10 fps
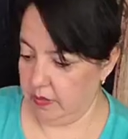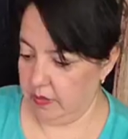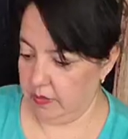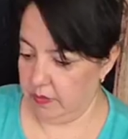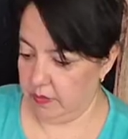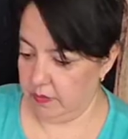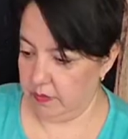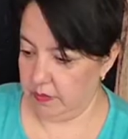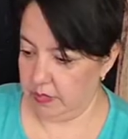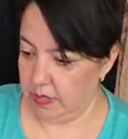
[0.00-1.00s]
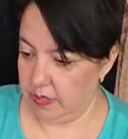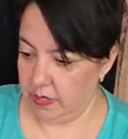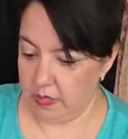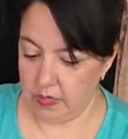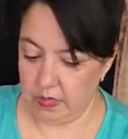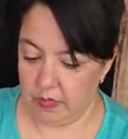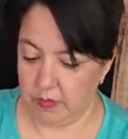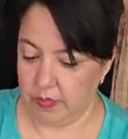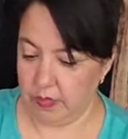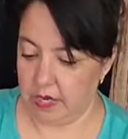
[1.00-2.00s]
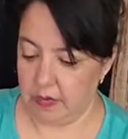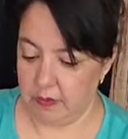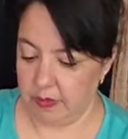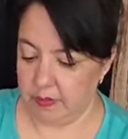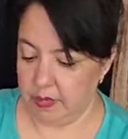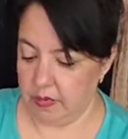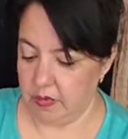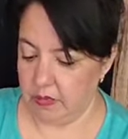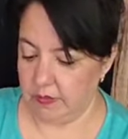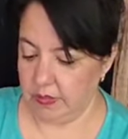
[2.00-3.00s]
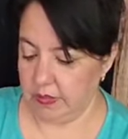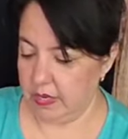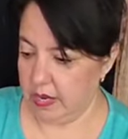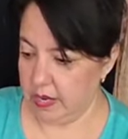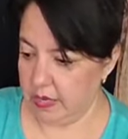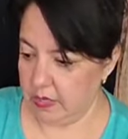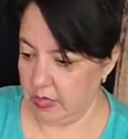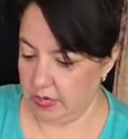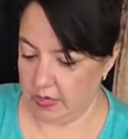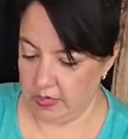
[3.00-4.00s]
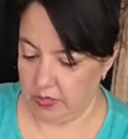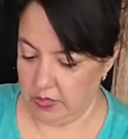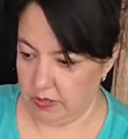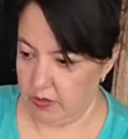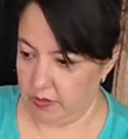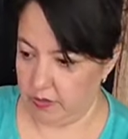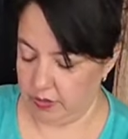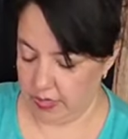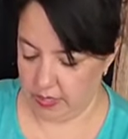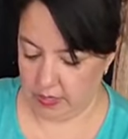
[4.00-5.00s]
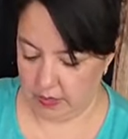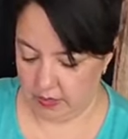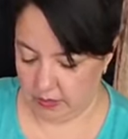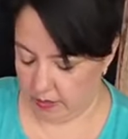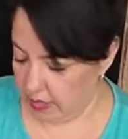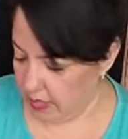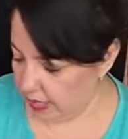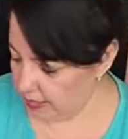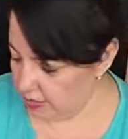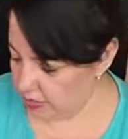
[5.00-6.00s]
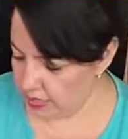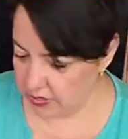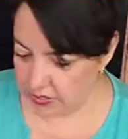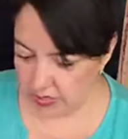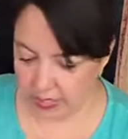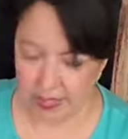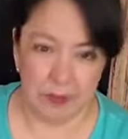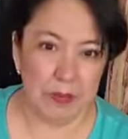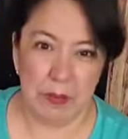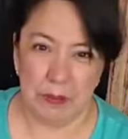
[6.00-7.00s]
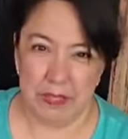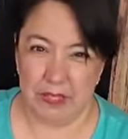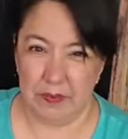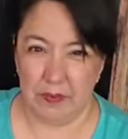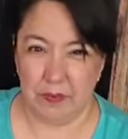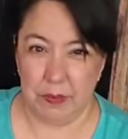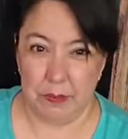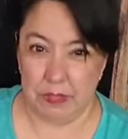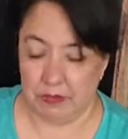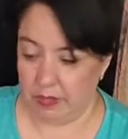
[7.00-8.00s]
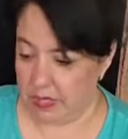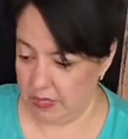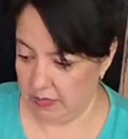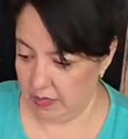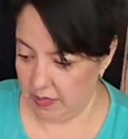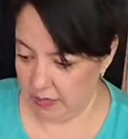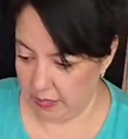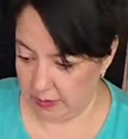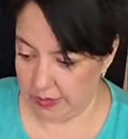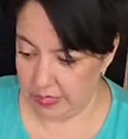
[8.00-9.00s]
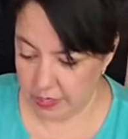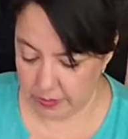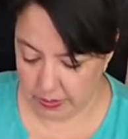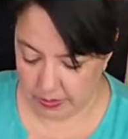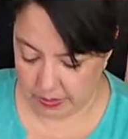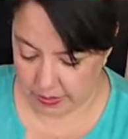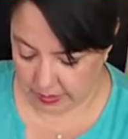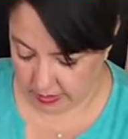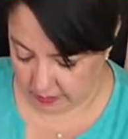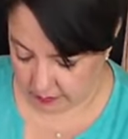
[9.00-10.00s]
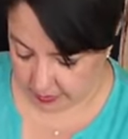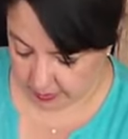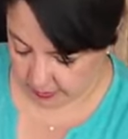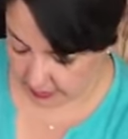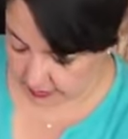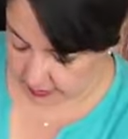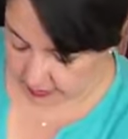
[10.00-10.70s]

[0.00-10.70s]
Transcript: So folding these, once again, putting them all along the edge and just alternating. I usually do this because I want to be able to see ribbons, right? Like, we're going to do bows and stuff, but I